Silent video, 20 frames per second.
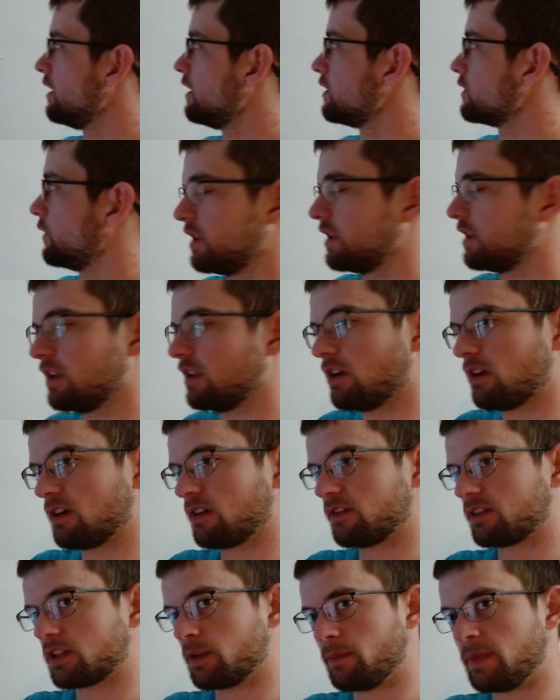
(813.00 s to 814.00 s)
So
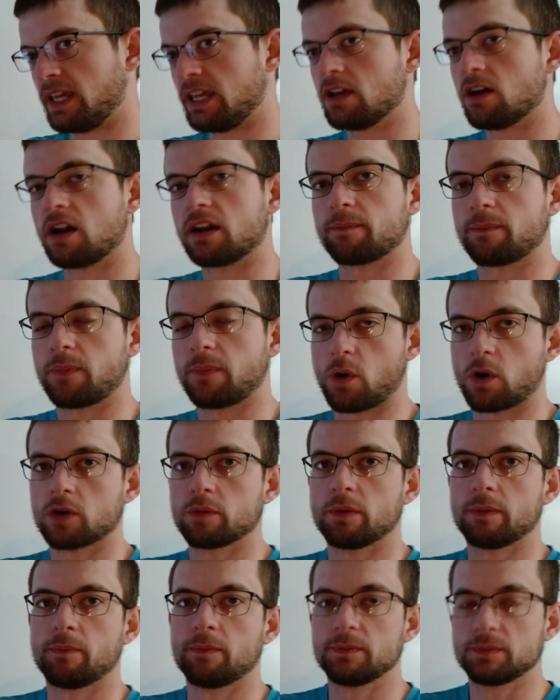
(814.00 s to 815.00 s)
to me, on a
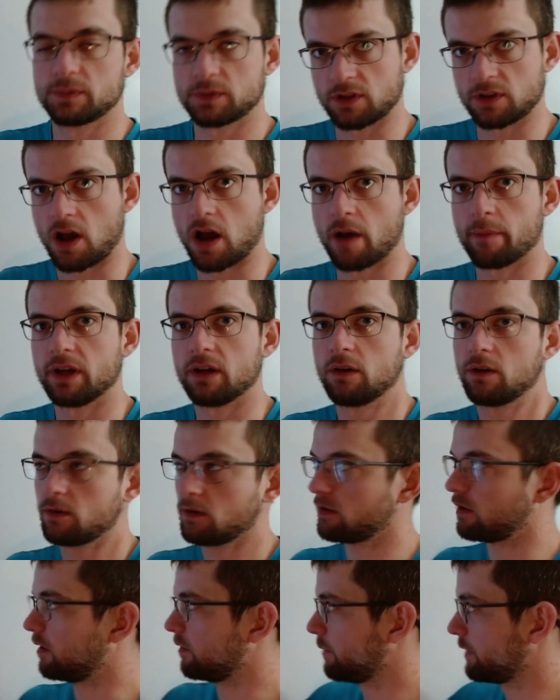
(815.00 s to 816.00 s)
portable sawmill
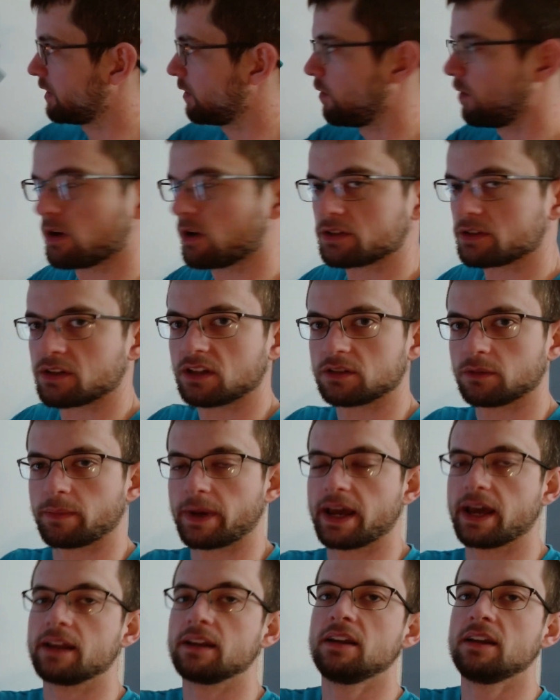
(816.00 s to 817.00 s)
with a horizontal
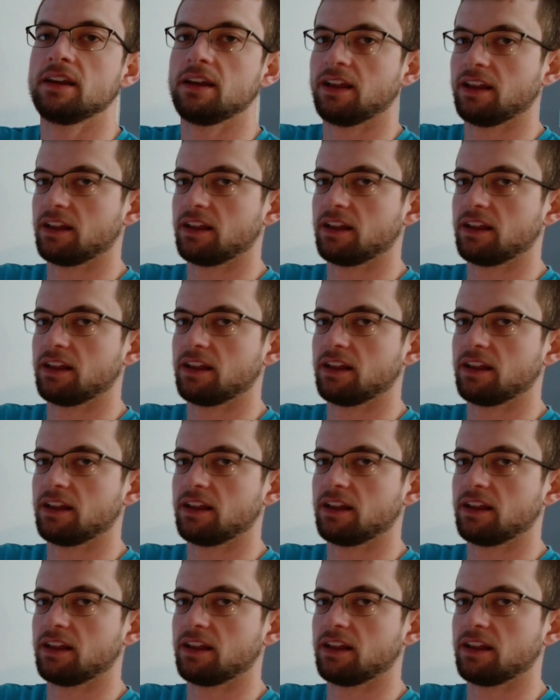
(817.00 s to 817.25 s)
band,